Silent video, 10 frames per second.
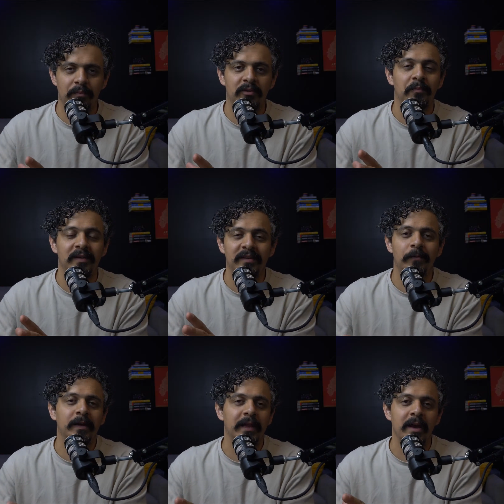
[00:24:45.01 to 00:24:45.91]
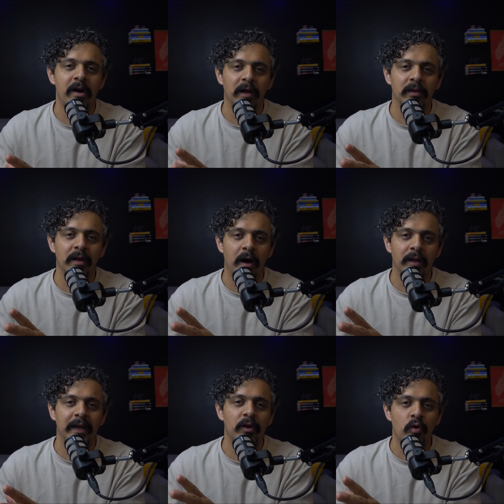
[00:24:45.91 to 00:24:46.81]
specifically on
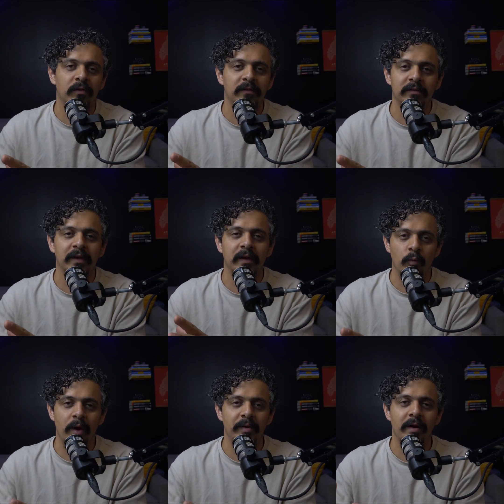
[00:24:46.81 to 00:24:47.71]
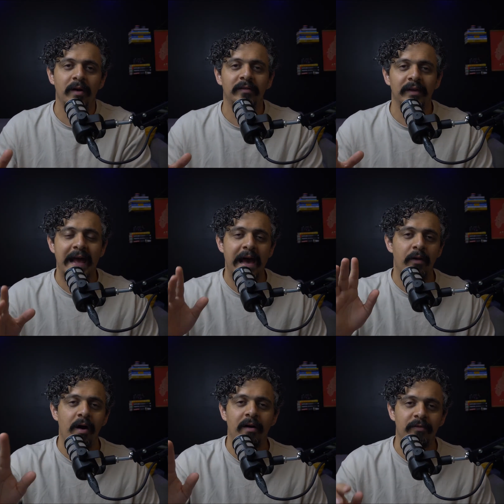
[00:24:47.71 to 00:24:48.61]
online courses and webinars and how to
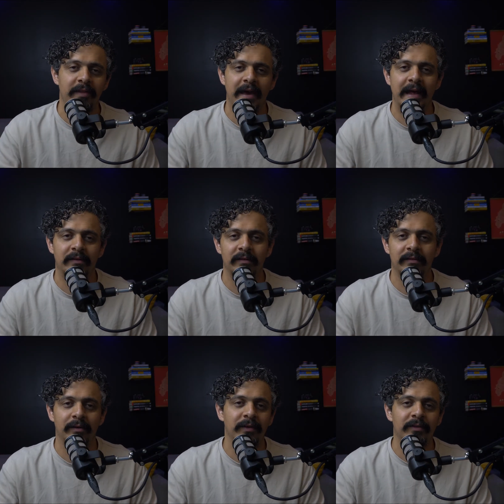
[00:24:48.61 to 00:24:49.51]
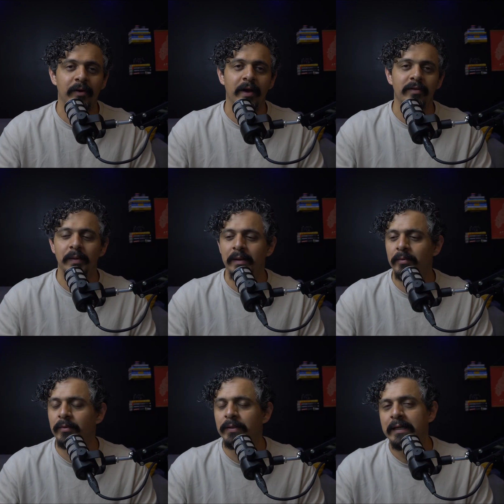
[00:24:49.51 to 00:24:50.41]
offer that as a service for other
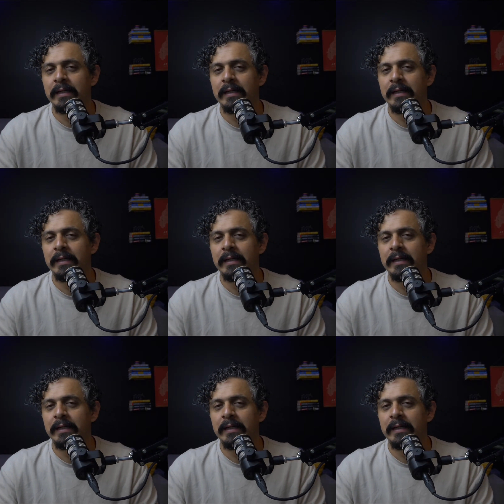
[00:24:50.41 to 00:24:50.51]
people.